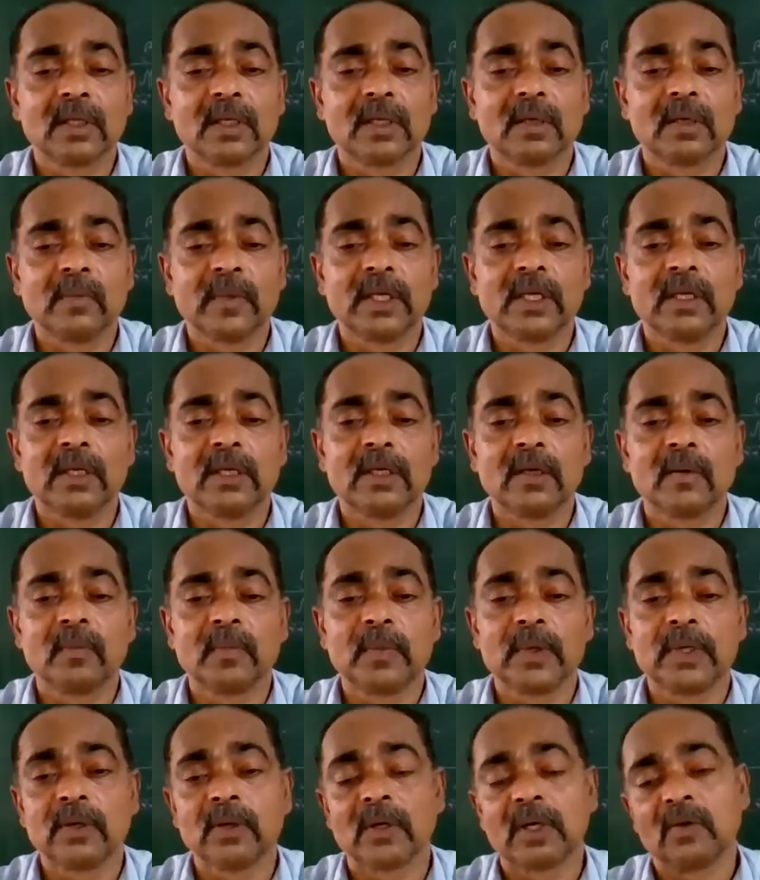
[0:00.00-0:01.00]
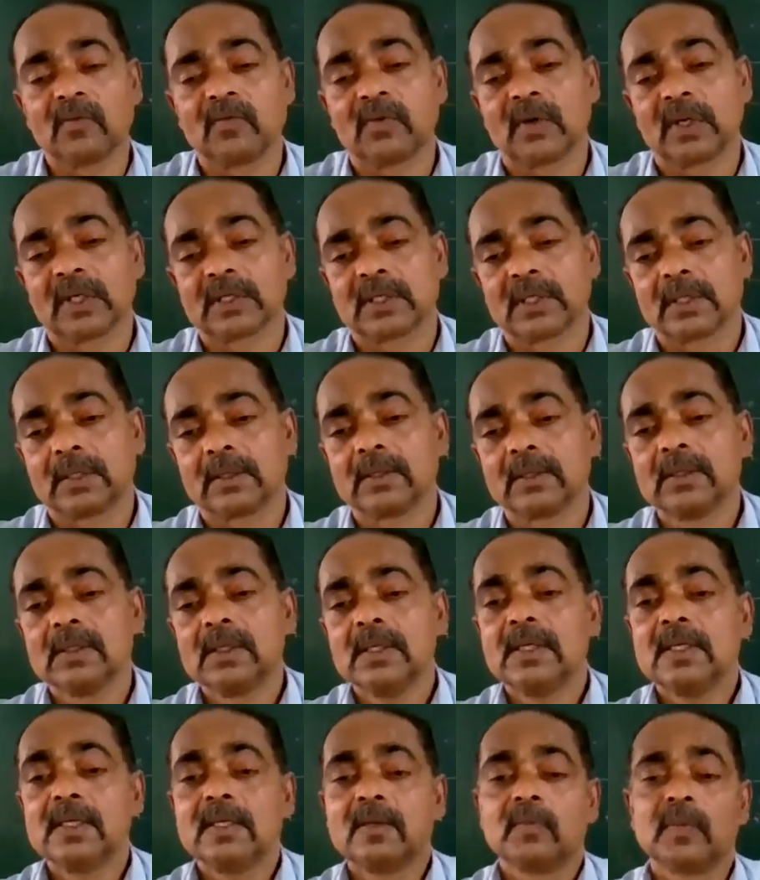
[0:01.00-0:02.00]
meaning of periodic function.
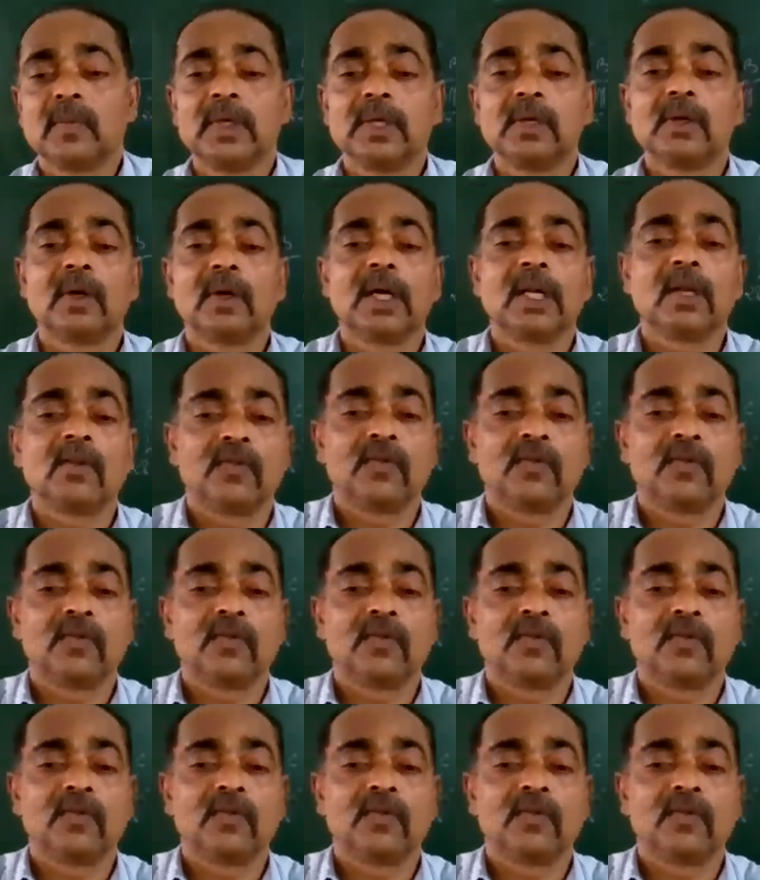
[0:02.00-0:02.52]
Periodic